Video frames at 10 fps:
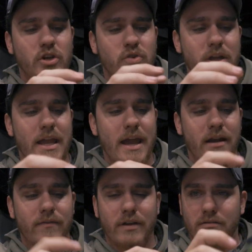Drinking
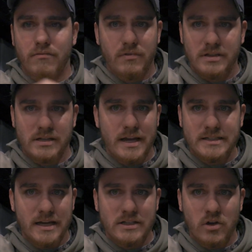out of it is a nice
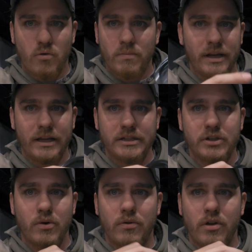size opening,
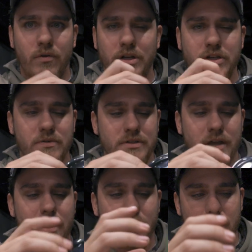so no issues
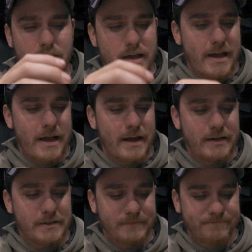there.
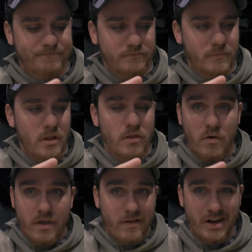And the
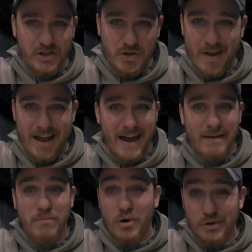only other issue I
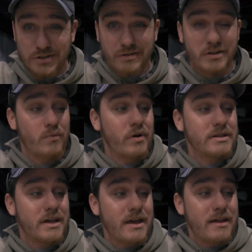had personally
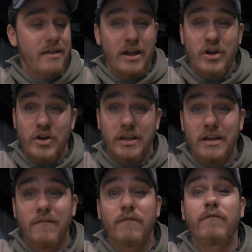was I couldn't
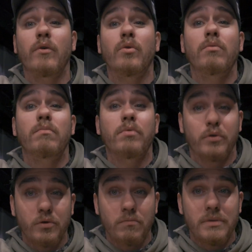get a full
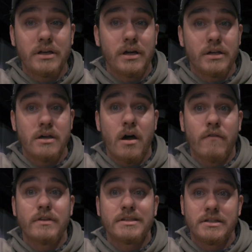brew because
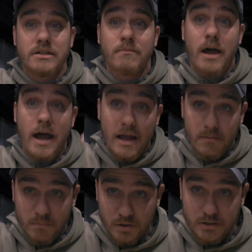of the system I
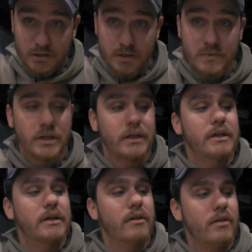am personally using.
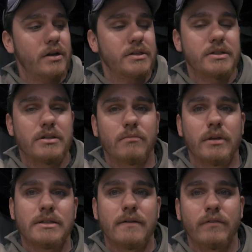Their system
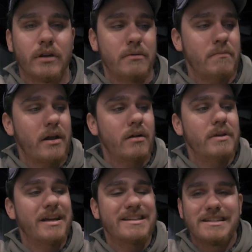is definitely going to be better
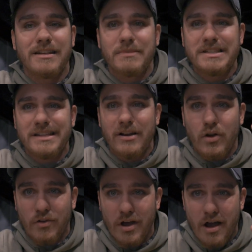because it's going to be sitting
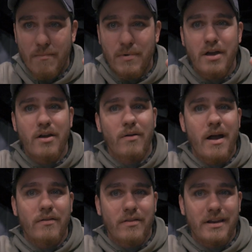on top
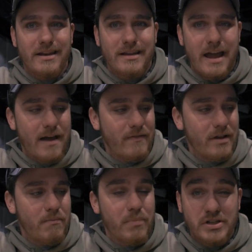rather than
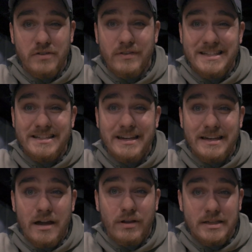having a bunch of it sitting
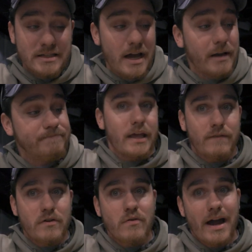down inside.
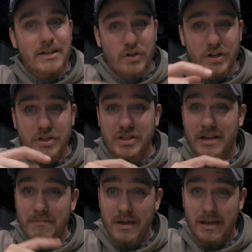If you guys are
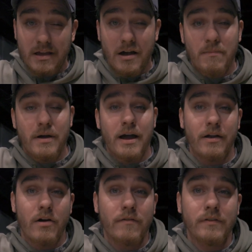interested in picking up
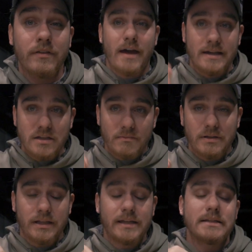iKoffy, that is going to
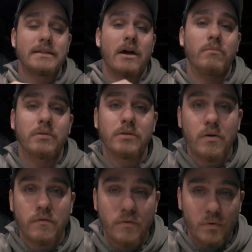be linked down
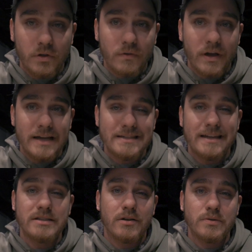below for you guys.
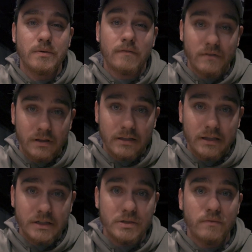That is also an affiliate
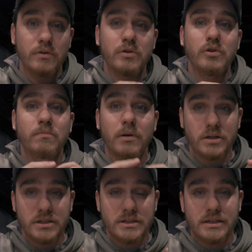link. So if you do
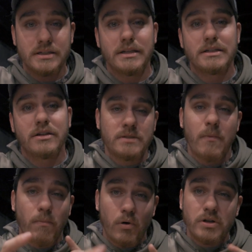purchase this, it's a
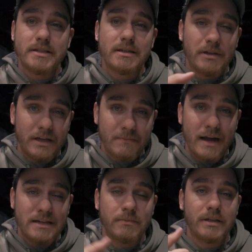small portion is going to be kicked
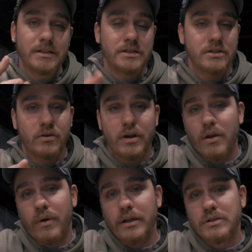back to me. It's just a
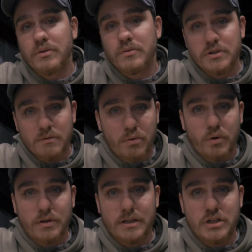great way to
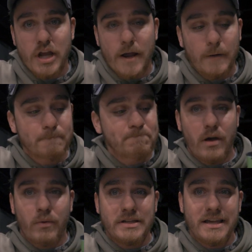support the channel.
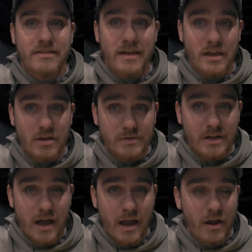I want to say thank you
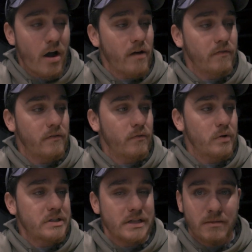to iKoffy
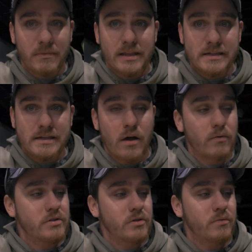for sending me this
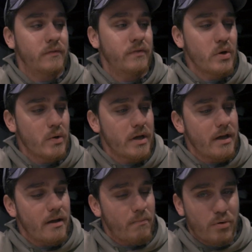out to review.
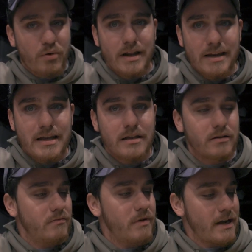Pretty neat
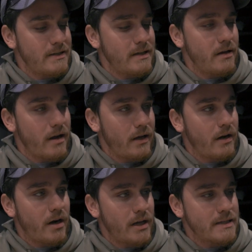idea and
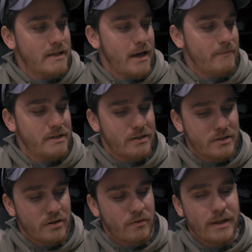concept,
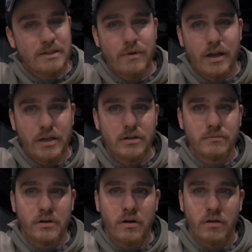so that's why I
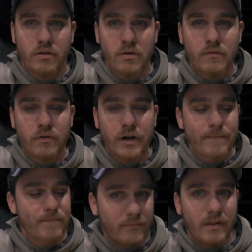jumped all over it.